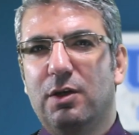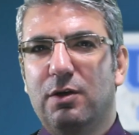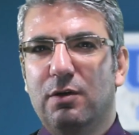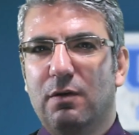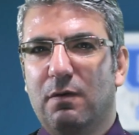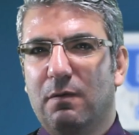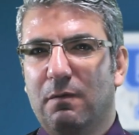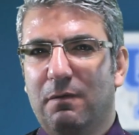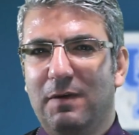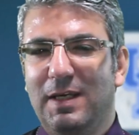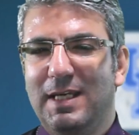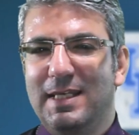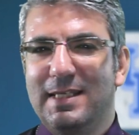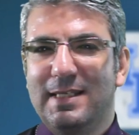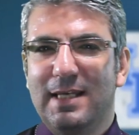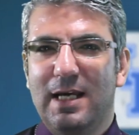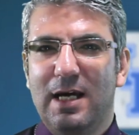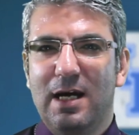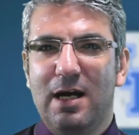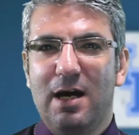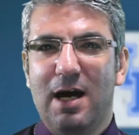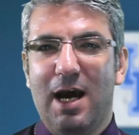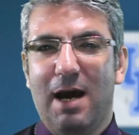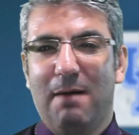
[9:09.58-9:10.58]
your
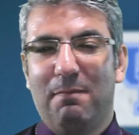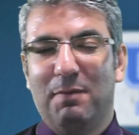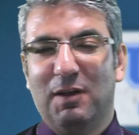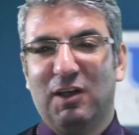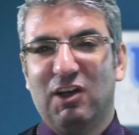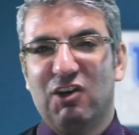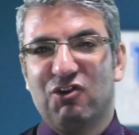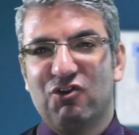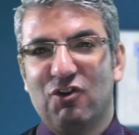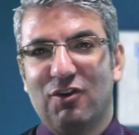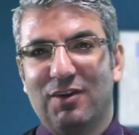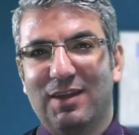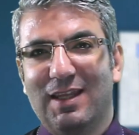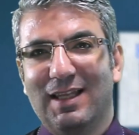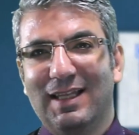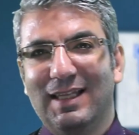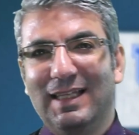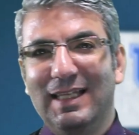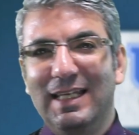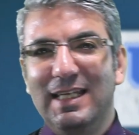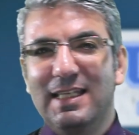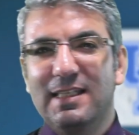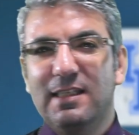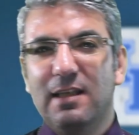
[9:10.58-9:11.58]
visa application. The
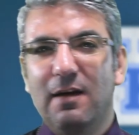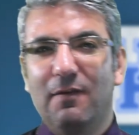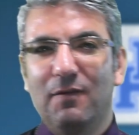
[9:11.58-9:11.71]
list